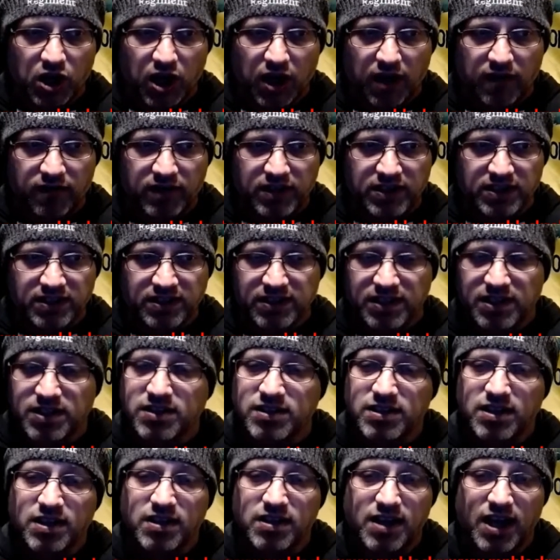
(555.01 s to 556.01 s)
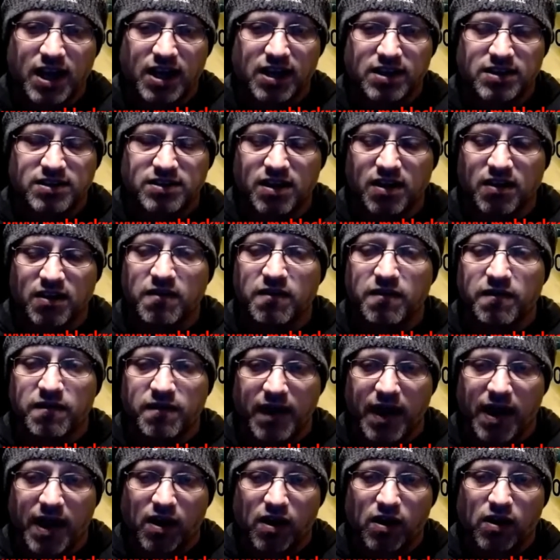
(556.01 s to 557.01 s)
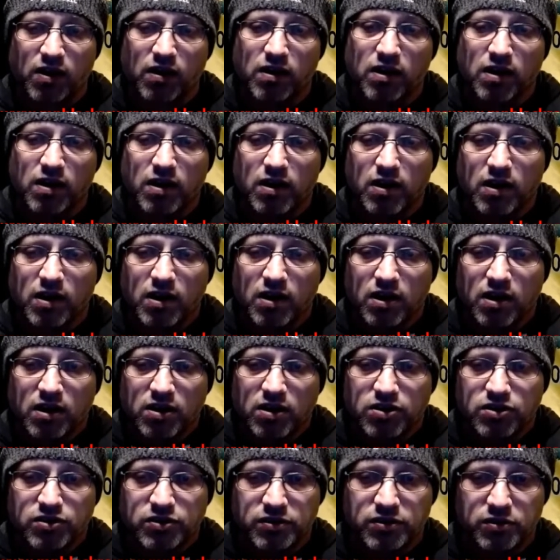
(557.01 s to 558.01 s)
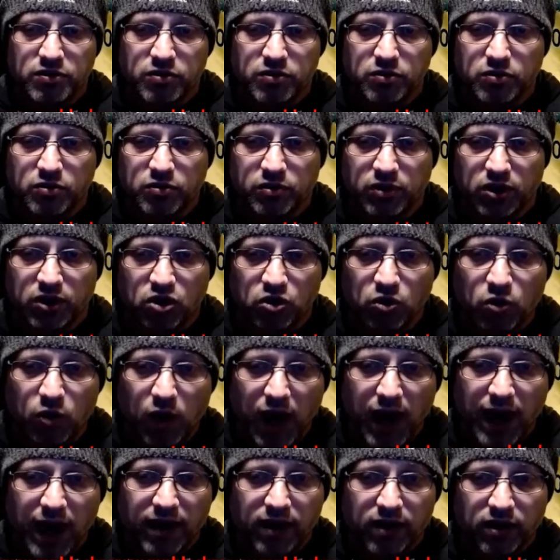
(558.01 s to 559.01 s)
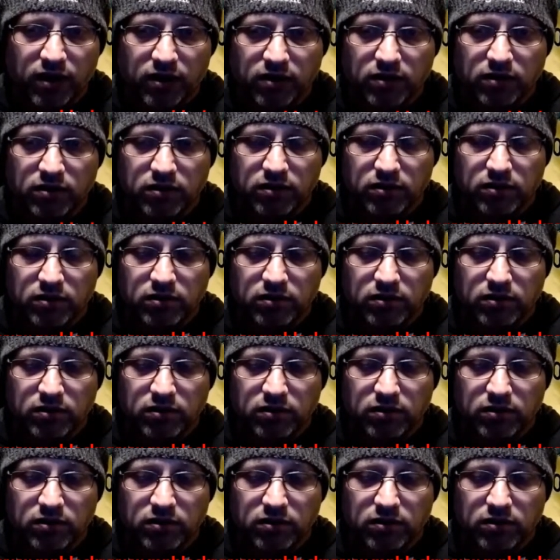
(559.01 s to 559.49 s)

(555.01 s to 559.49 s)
insisted that it's unfair to require,